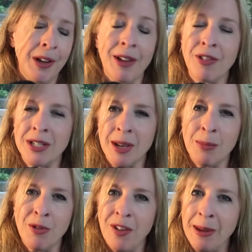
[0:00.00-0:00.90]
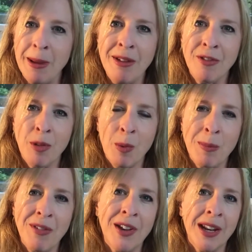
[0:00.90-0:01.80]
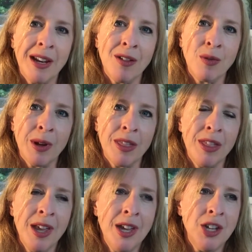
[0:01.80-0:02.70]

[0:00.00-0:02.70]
like for example, Phoebe from the one we fell in love with,